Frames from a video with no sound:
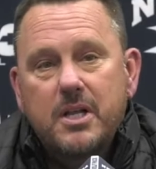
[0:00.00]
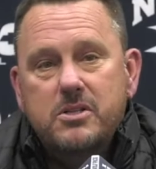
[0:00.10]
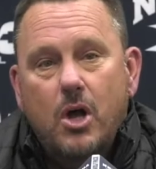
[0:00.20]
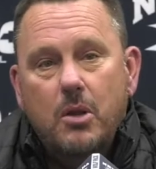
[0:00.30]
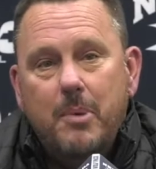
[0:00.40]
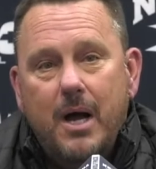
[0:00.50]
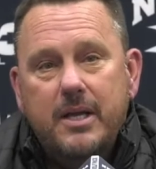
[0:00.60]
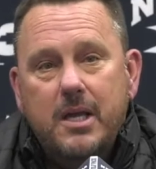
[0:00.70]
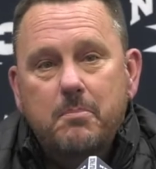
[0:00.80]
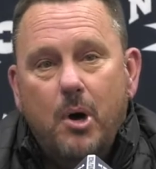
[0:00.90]
but it's all
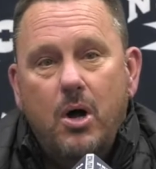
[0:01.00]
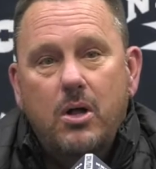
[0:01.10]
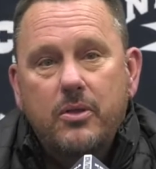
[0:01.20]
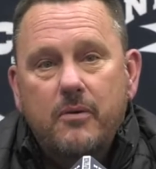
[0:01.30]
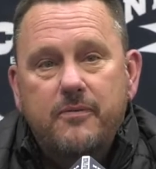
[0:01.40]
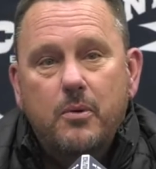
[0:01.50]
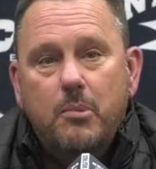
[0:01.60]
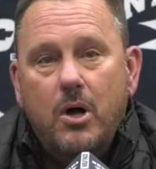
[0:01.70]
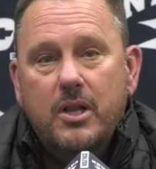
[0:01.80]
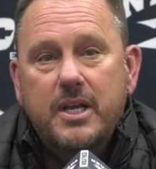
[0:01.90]
about getting the
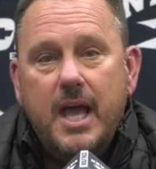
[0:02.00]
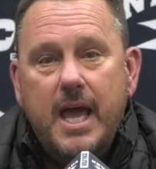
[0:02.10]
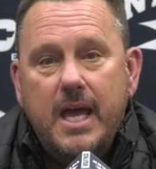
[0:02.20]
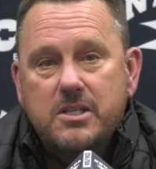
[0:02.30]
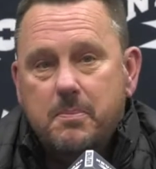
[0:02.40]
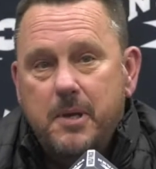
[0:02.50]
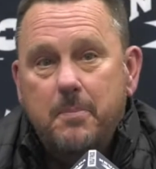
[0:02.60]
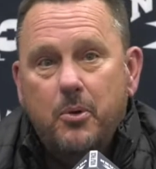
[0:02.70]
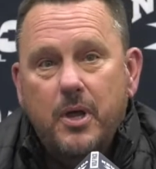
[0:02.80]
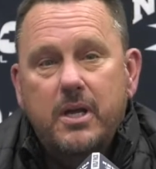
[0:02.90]
football into hands of people